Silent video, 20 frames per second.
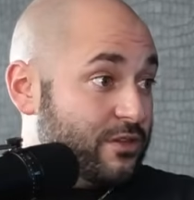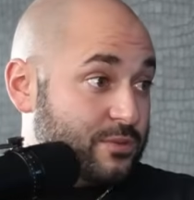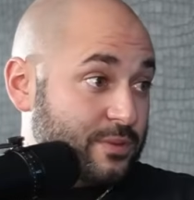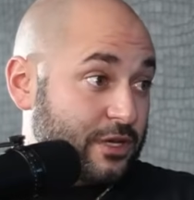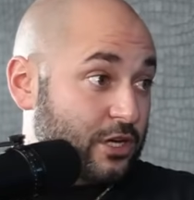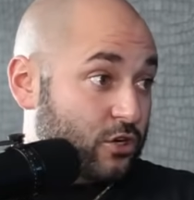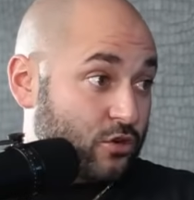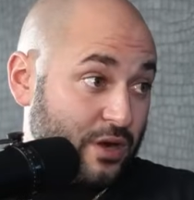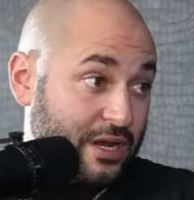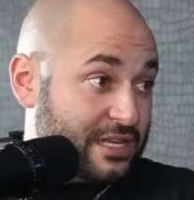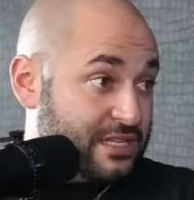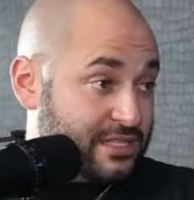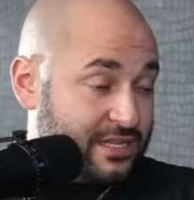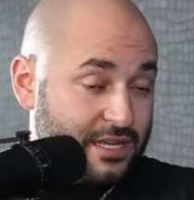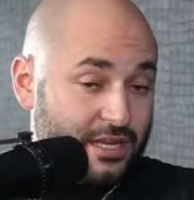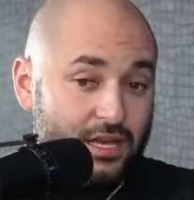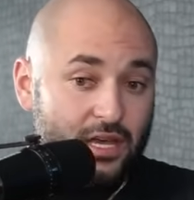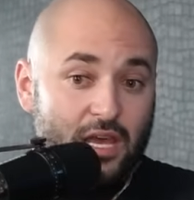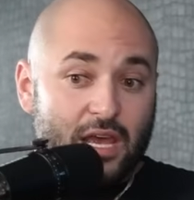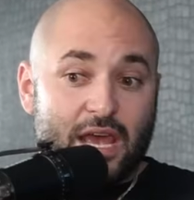It's been
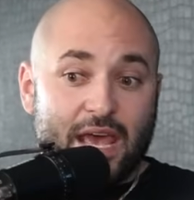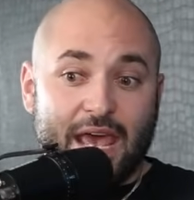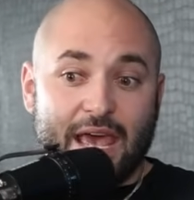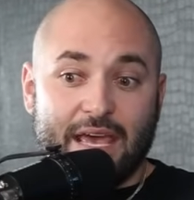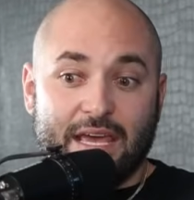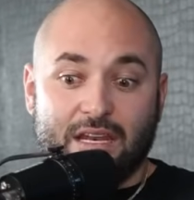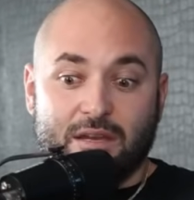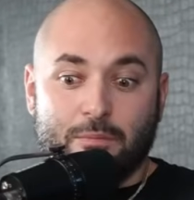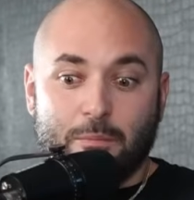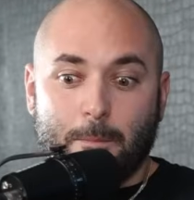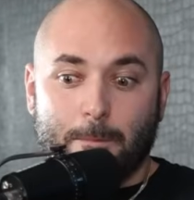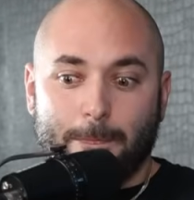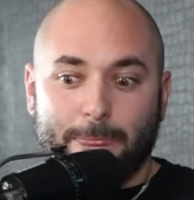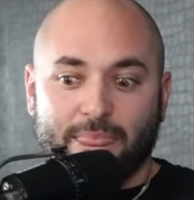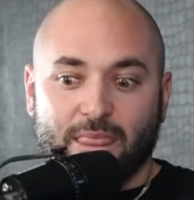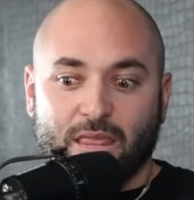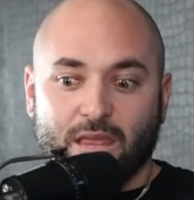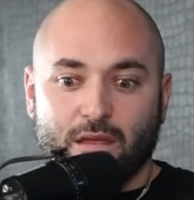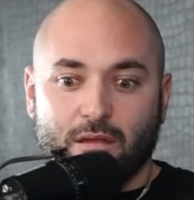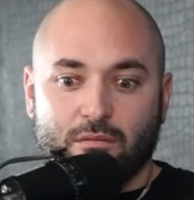crazy. And
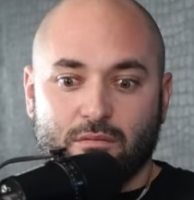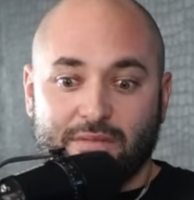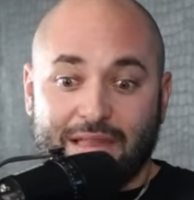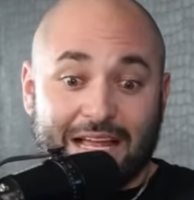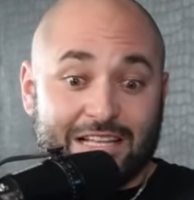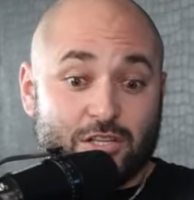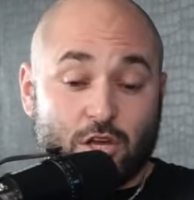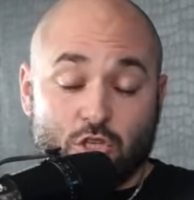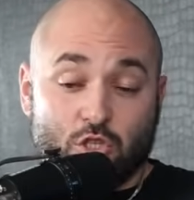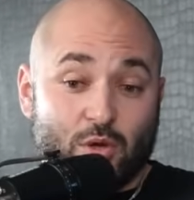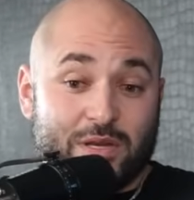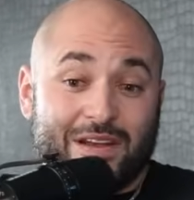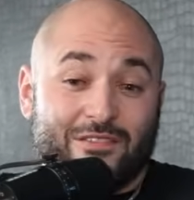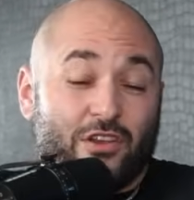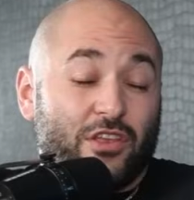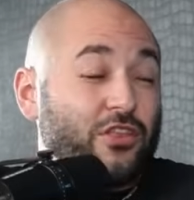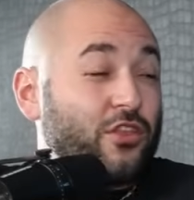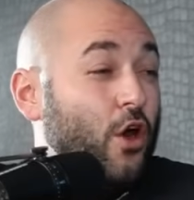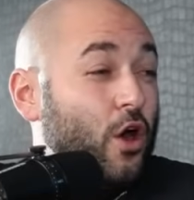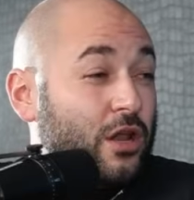that's also, I
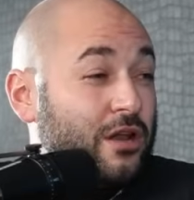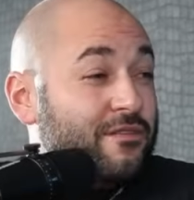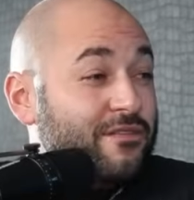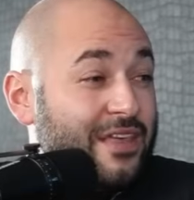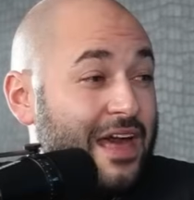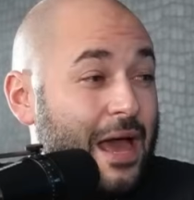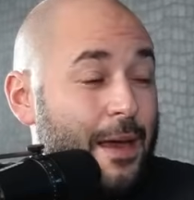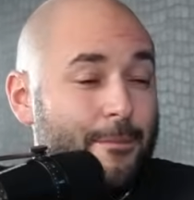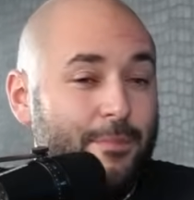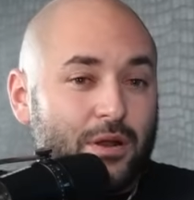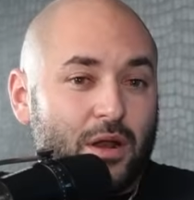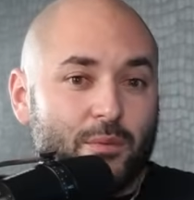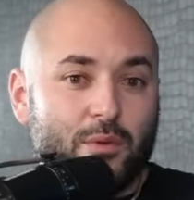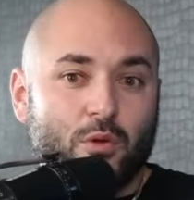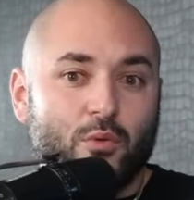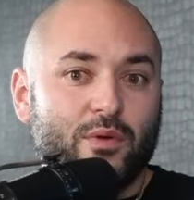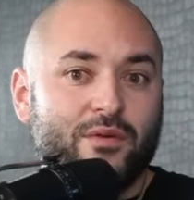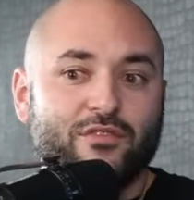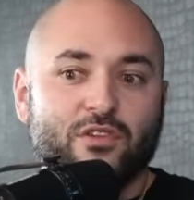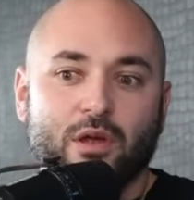never thought of that, but I
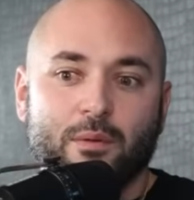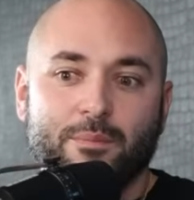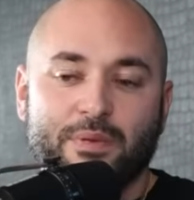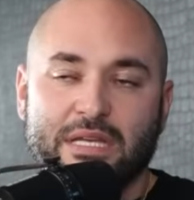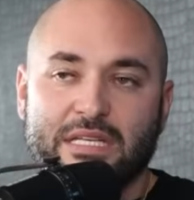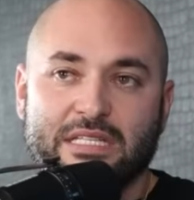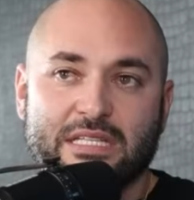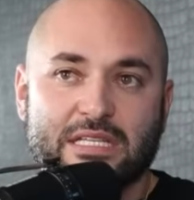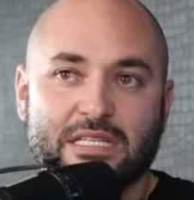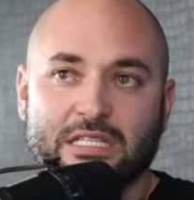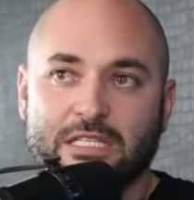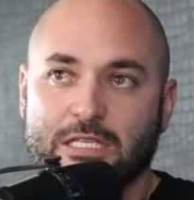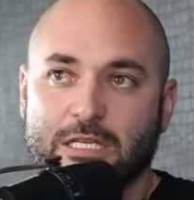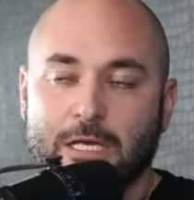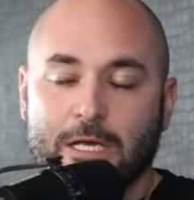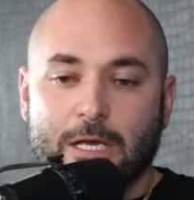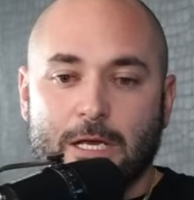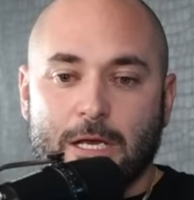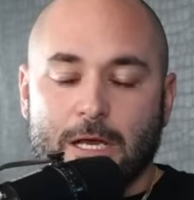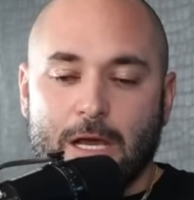mean, we've done
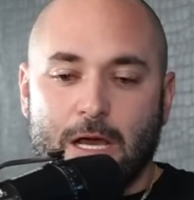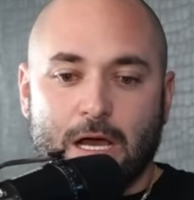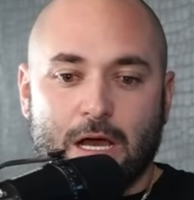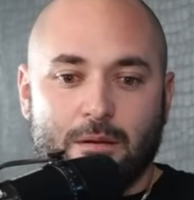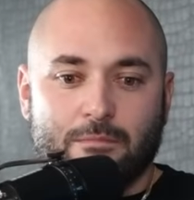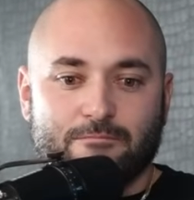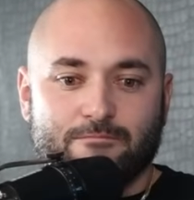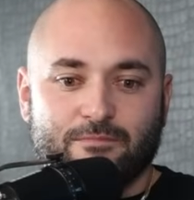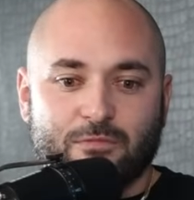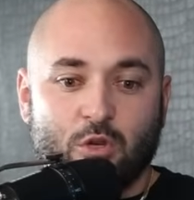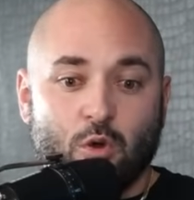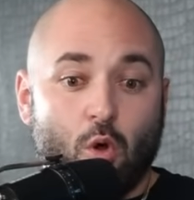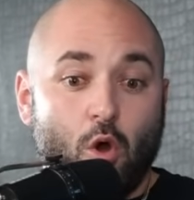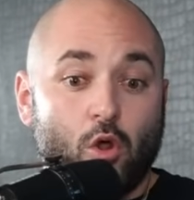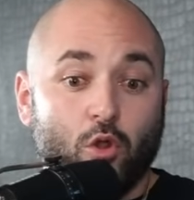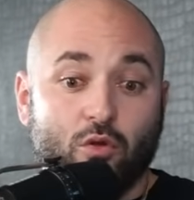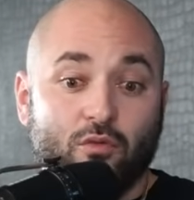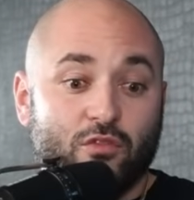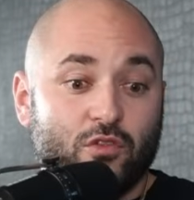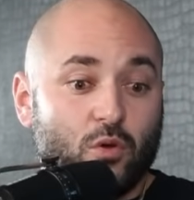pieces, you know,
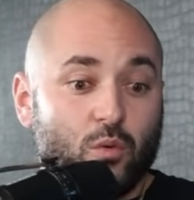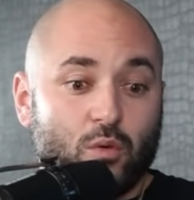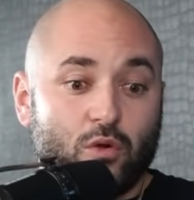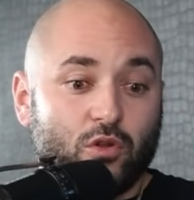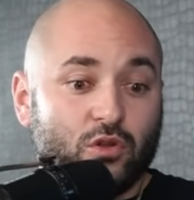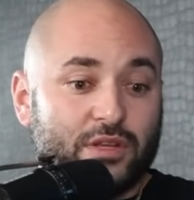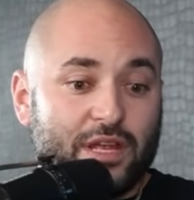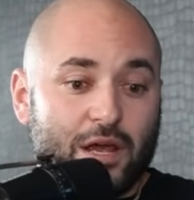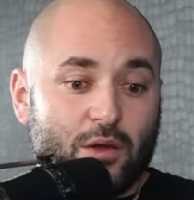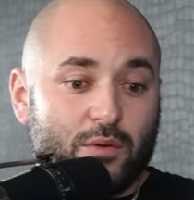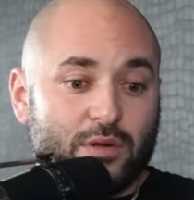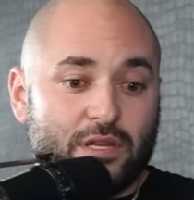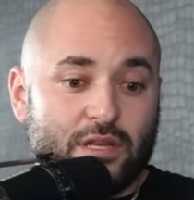all over the world now.